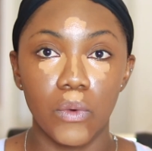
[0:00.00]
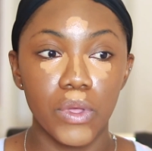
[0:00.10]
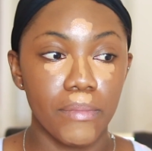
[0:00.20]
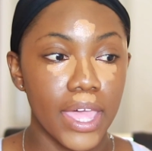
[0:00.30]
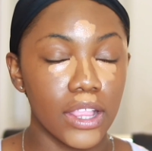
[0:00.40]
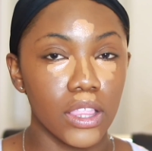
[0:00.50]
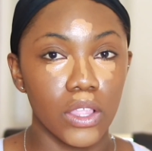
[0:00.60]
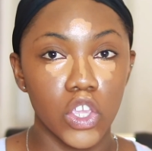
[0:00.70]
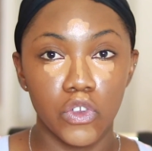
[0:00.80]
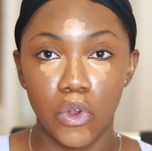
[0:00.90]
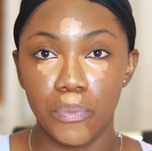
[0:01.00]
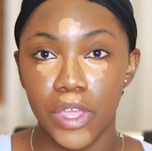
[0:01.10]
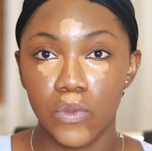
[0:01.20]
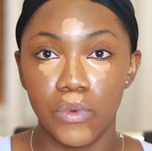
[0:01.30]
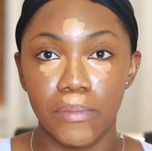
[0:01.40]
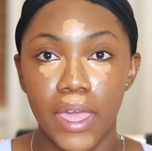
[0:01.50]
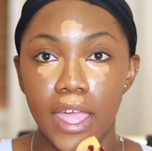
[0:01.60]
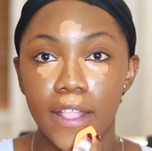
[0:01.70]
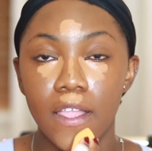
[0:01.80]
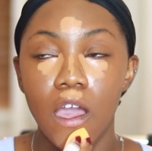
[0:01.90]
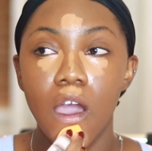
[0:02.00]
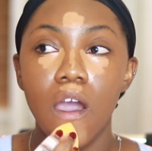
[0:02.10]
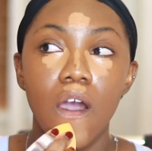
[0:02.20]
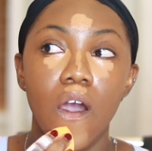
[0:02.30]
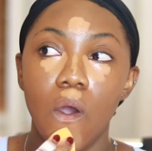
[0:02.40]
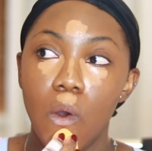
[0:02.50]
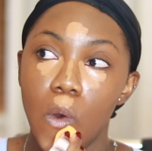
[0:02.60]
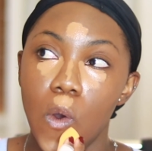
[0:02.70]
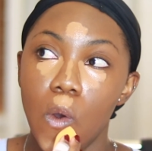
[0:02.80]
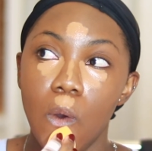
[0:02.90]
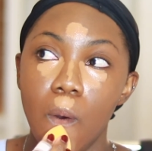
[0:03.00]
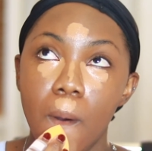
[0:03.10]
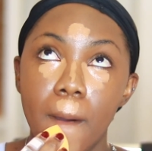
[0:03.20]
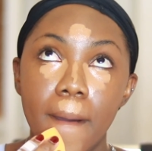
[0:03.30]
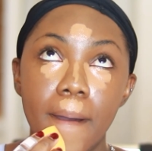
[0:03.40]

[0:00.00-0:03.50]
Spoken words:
women, European women, or